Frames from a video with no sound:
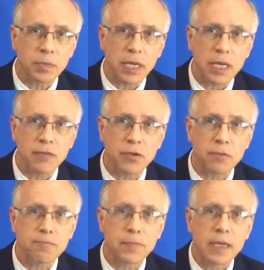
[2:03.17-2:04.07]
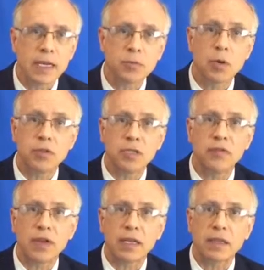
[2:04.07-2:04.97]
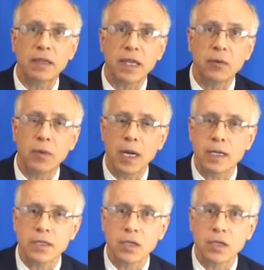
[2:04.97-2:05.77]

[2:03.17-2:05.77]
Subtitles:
behavior, as well as the fact that they arise